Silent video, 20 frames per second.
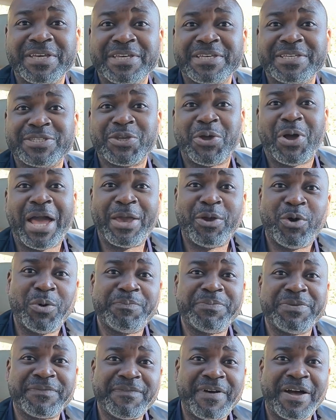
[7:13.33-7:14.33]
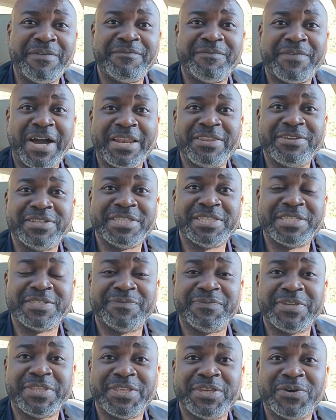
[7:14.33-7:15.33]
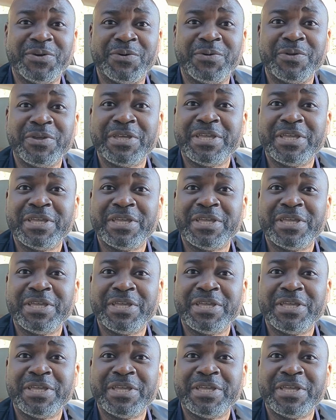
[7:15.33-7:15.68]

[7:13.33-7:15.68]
So I hope you found value in this video.